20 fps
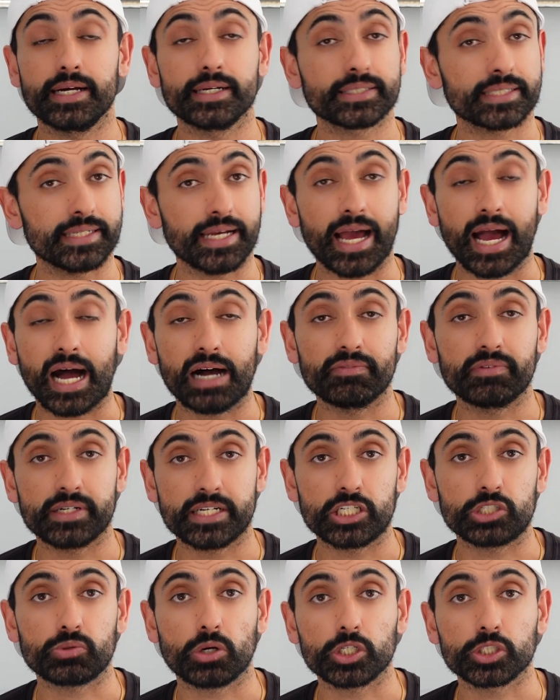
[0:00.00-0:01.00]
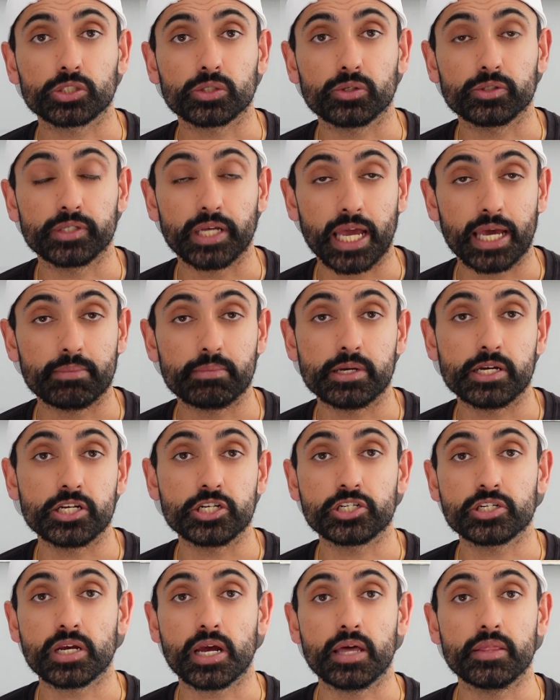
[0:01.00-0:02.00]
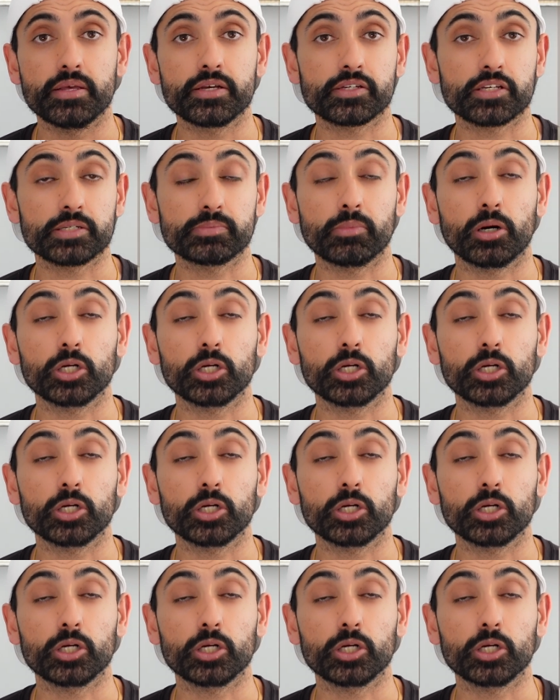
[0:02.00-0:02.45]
doesn't have any structural damage, and this is